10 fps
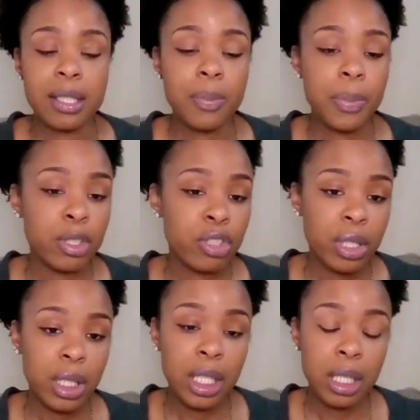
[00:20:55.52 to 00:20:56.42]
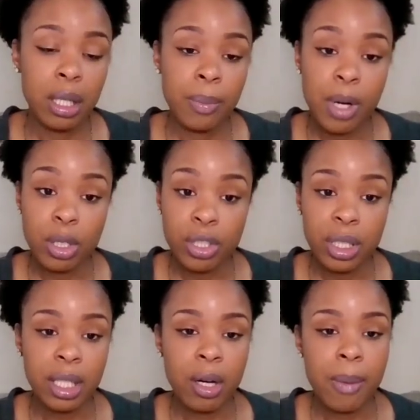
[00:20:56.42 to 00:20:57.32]
spiritually,
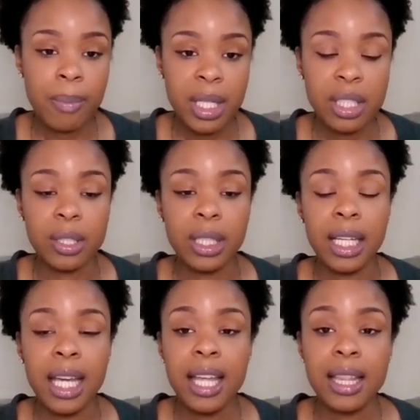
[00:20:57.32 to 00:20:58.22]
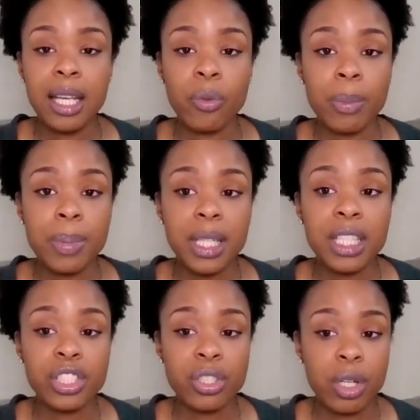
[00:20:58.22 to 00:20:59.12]
emotionally, or mentally, then
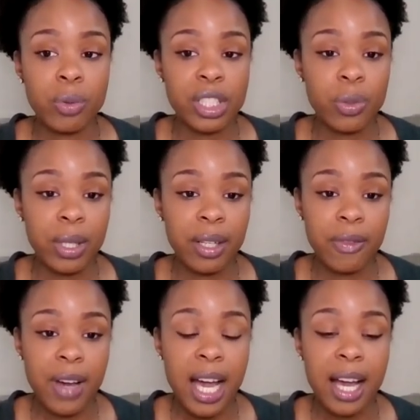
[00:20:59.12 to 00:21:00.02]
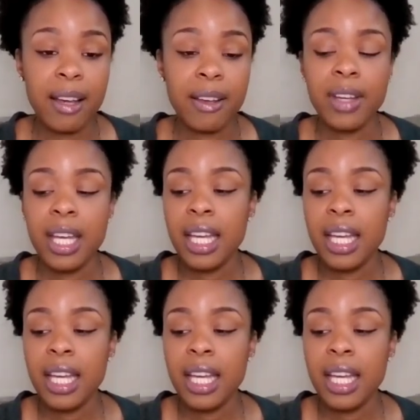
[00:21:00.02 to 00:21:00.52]
Replenish 3125